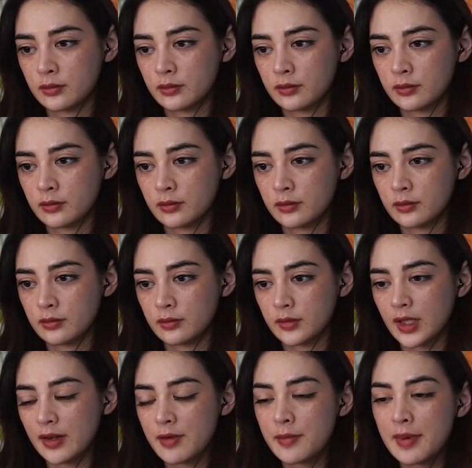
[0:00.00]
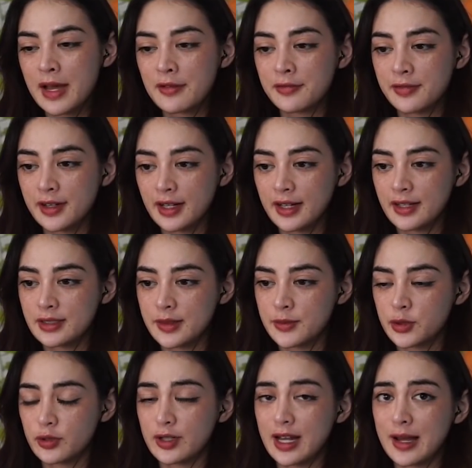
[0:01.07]
Um, I have a bad feeling
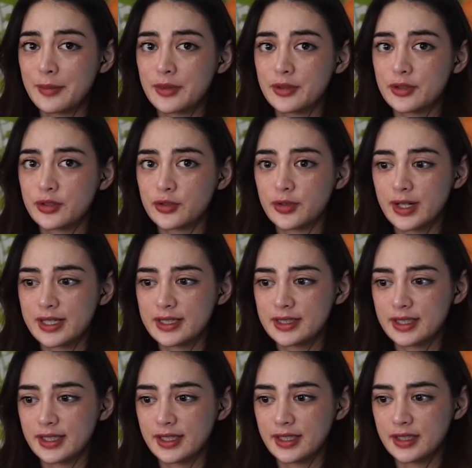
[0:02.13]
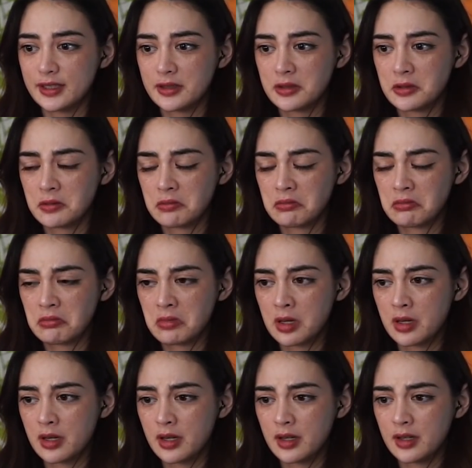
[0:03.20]
something's going to happen to Tracy. To,
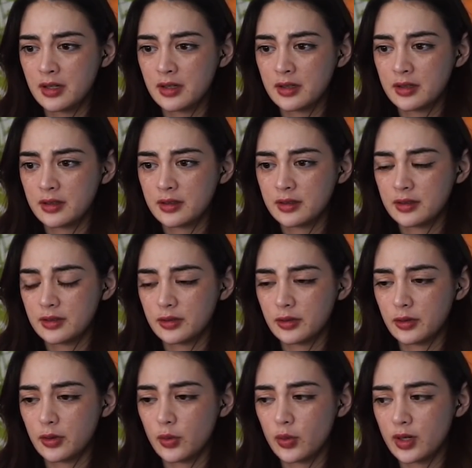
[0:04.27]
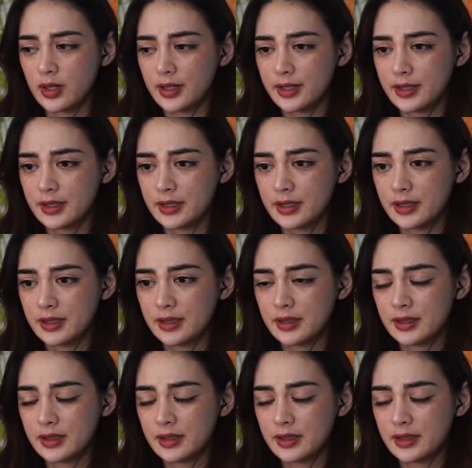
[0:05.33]
to do you think? I don't know why. me?